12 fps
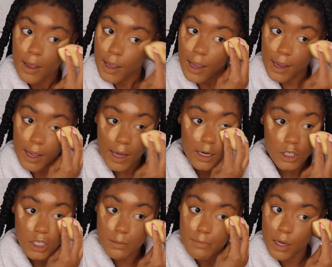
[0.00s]
it kind of
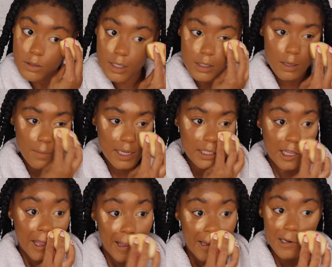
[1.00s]
just melts into my
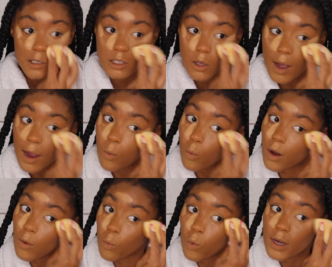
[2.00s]
skin. So I
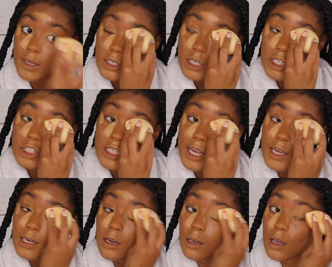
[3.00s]
want one
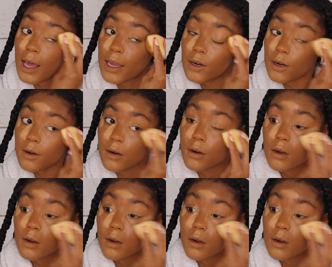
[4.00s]
shade lighter.